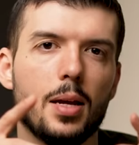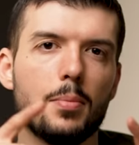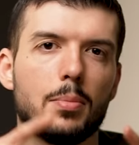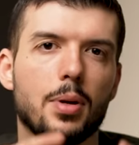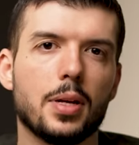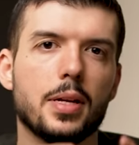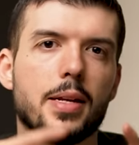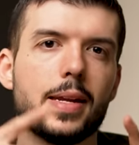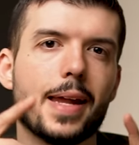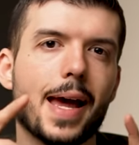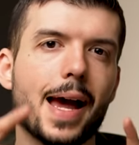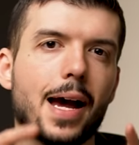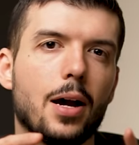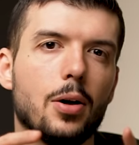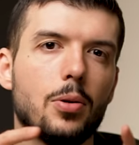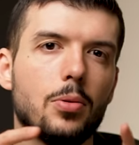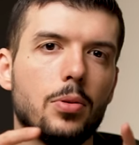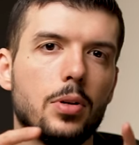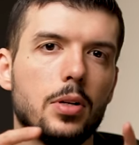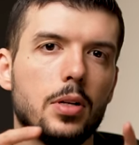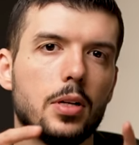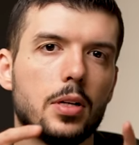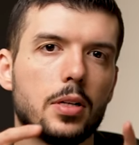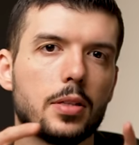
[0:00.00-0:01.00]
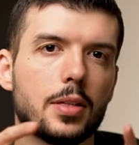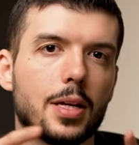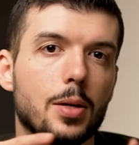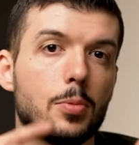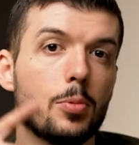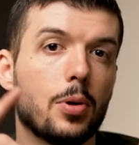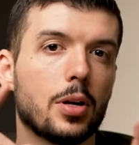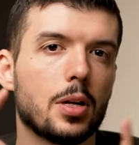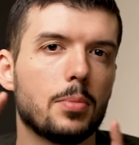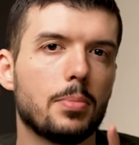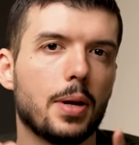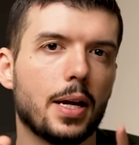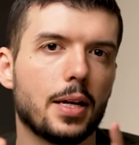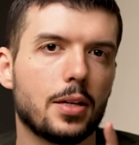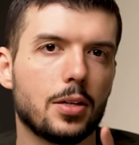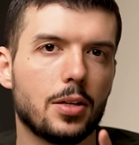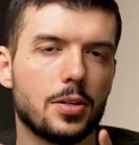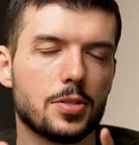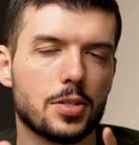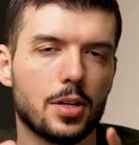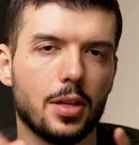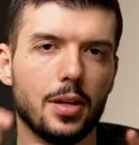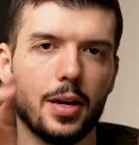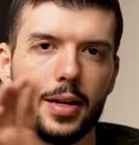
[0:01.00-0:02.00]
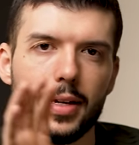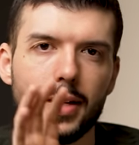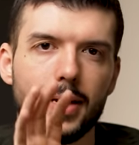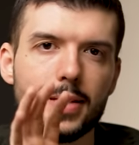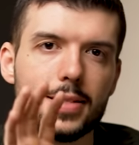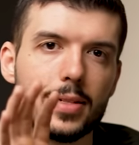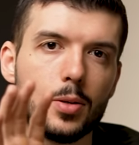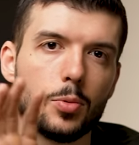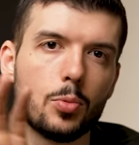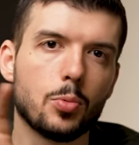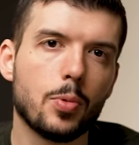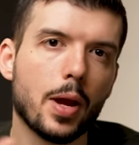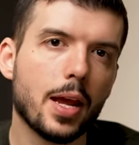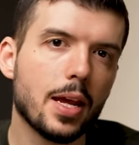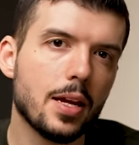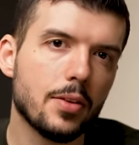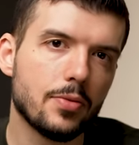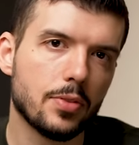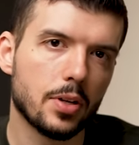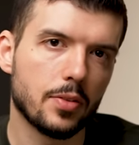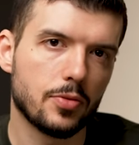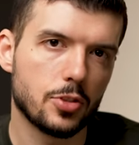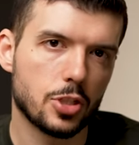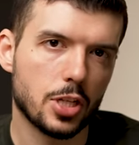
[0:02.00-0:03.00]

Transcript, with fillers: but now they wanna buy cars online. It's a wave of